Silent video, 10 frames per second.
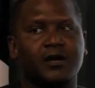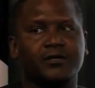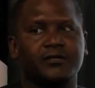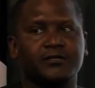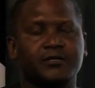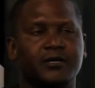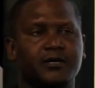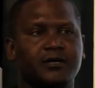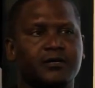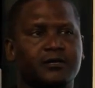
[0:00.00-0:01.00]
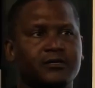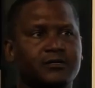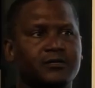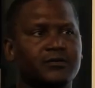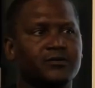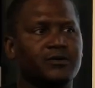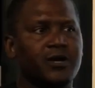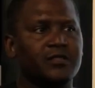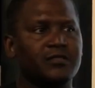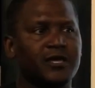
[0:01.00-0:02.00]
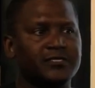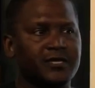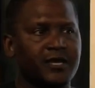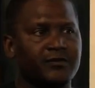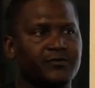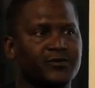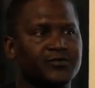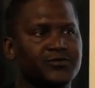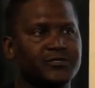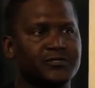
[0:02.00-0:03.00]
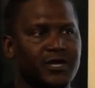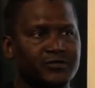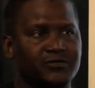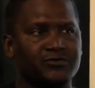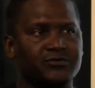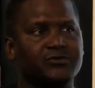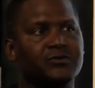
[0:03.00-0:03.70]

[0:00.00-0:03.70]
And, you know, at that time, what we tried to do